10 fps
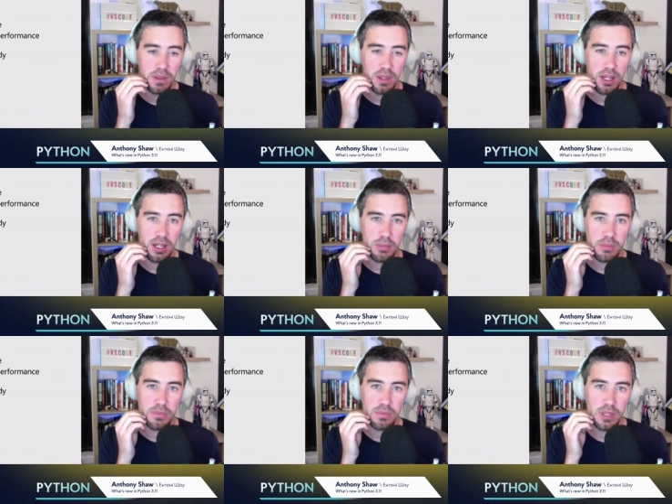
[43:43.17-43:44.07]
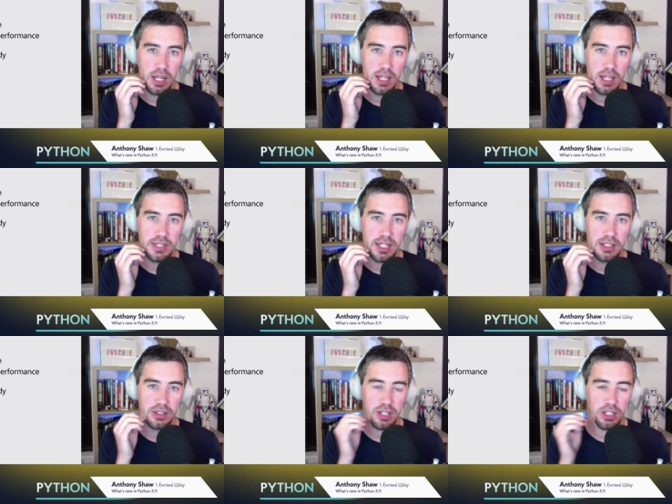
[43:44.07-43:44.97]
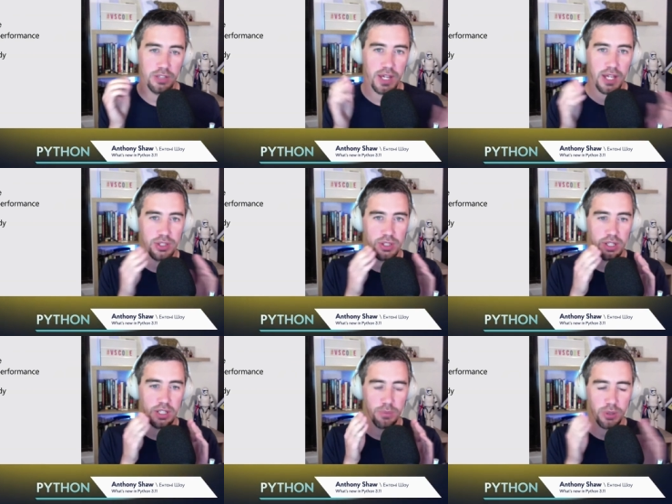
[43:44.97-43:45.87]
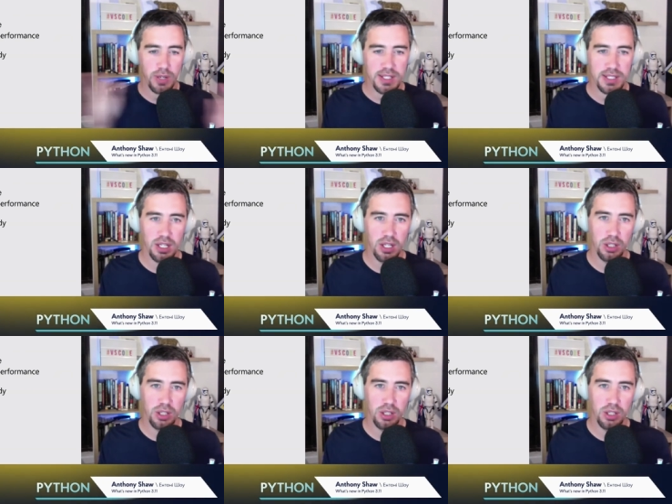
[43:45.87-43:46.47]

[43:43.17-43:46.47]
Um, and then, kind of, as you kind of progress,